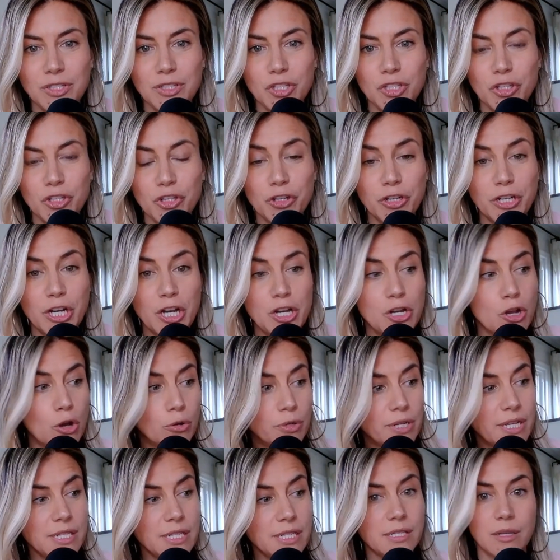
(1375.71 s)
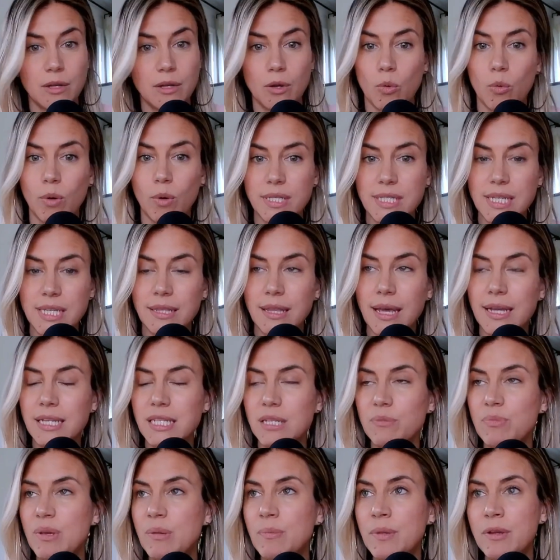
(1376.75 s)
you're going to notice, what's it like to
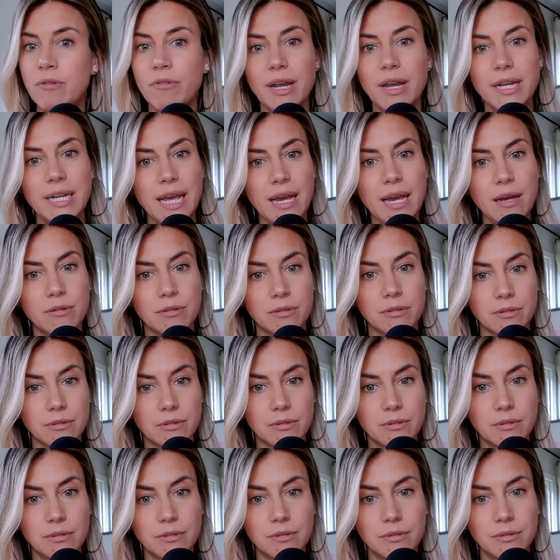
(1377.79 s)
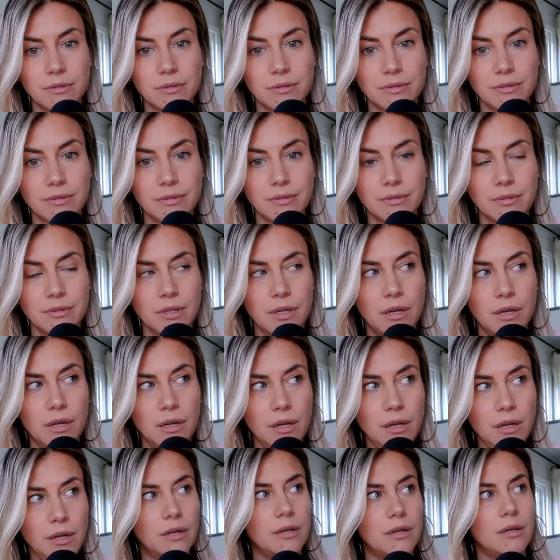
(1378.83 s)
be me right now?
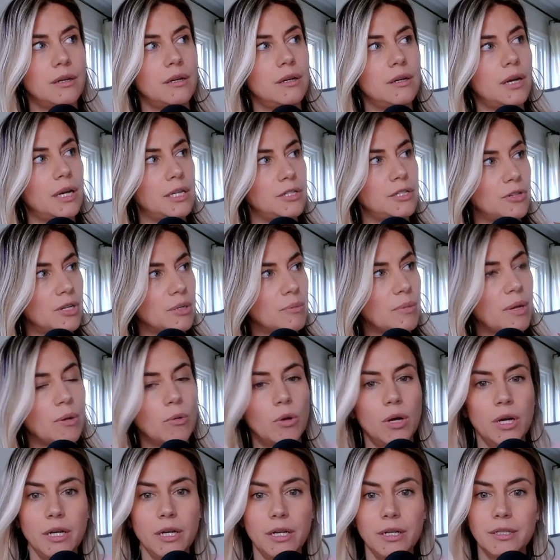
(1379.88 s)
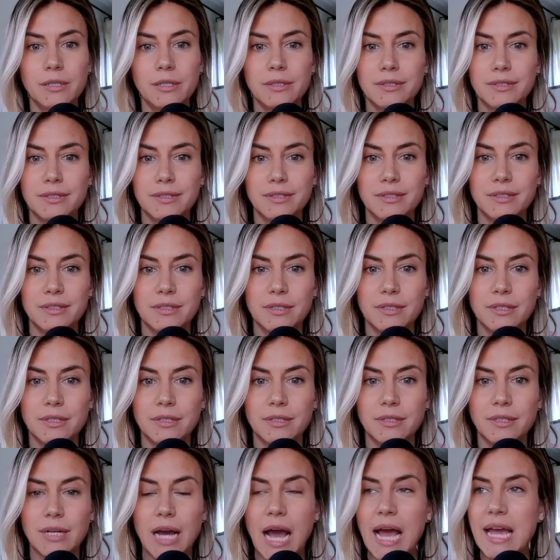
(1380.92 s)
Oh, I drank my water.
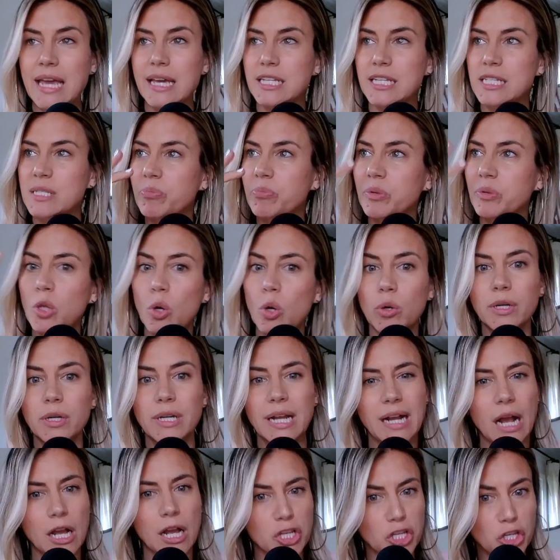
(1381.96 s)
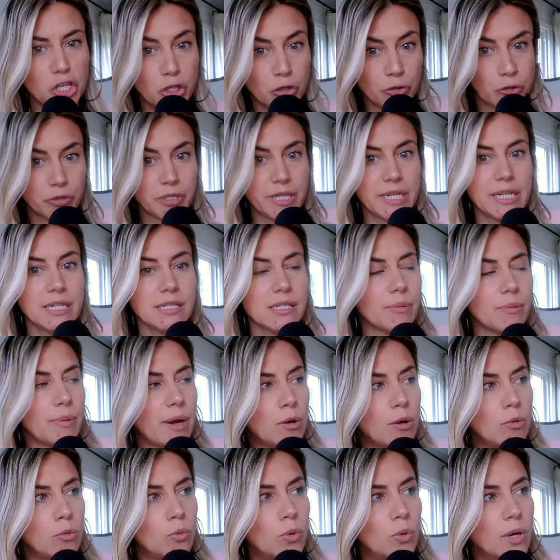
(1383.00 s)
I explored. I got curious
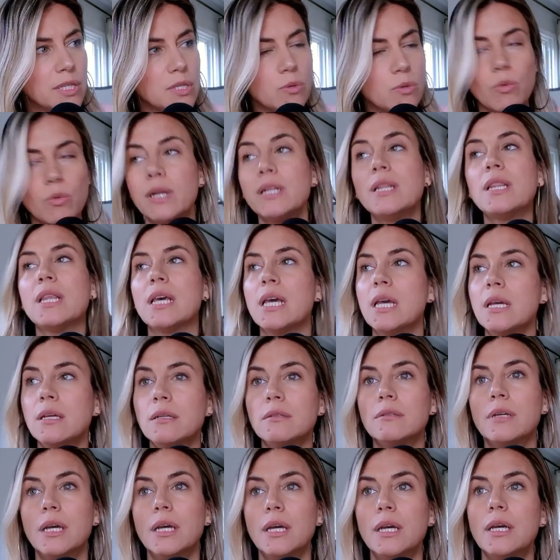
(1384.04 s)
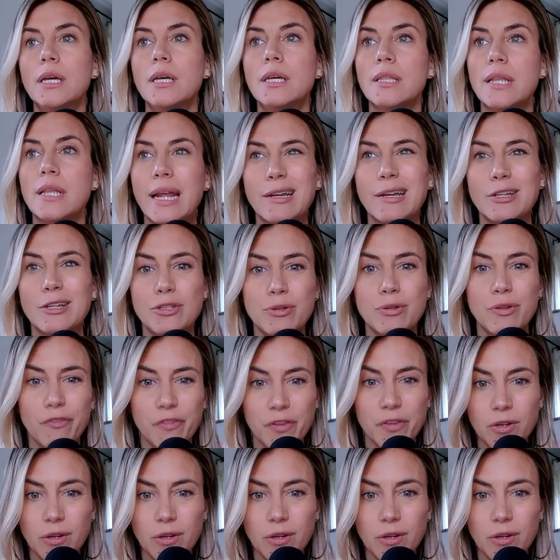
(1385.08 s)
about what's one thing that I could do to feel